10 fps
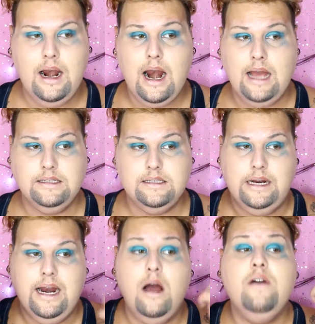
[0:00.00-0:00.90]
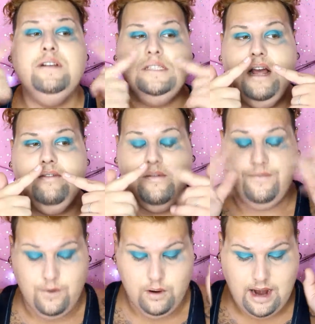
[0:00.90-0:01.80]
like so. Now obviously I've got
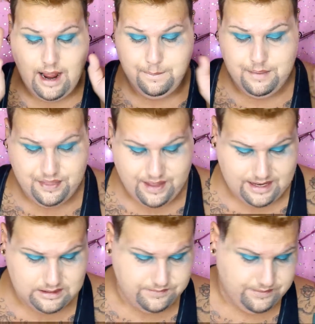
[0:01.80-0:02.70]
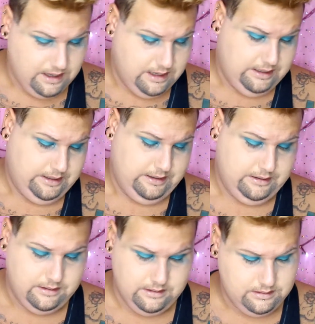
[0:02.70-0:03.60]
fallout, but that's fine.
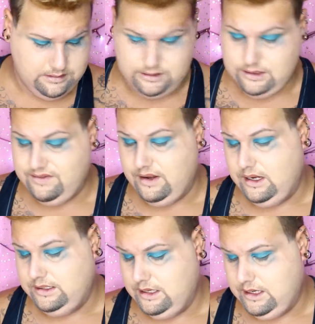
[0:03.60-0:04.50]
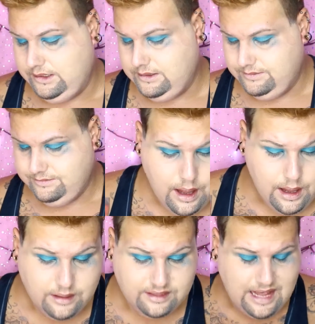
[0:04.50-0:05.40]
Which is fine, darling.
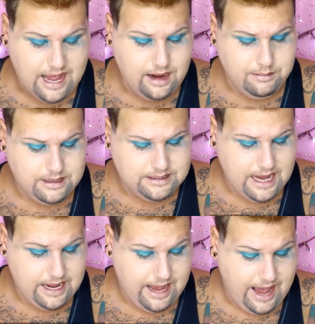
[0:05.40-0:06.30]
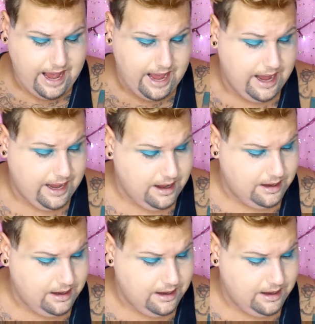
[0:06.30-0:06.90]
Then I'm going to take a